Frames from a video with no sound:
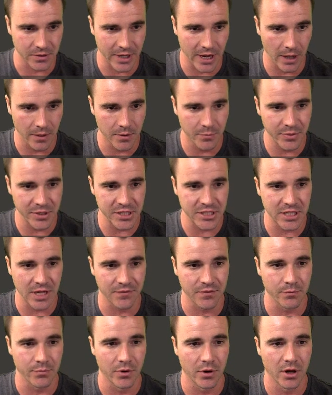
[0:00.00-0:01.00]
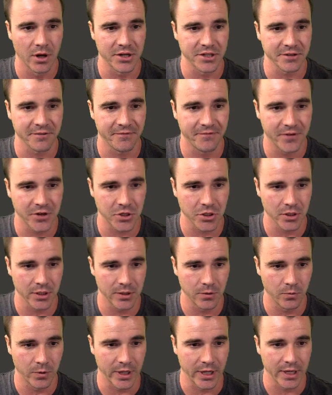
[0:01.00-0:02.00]
So now the b7 pawn is
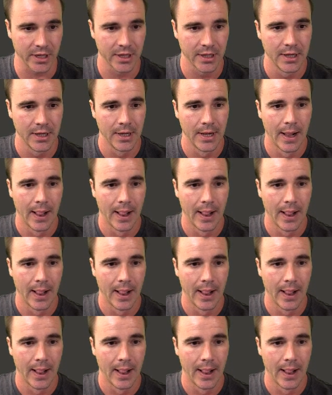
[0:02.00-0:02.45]
officially weak.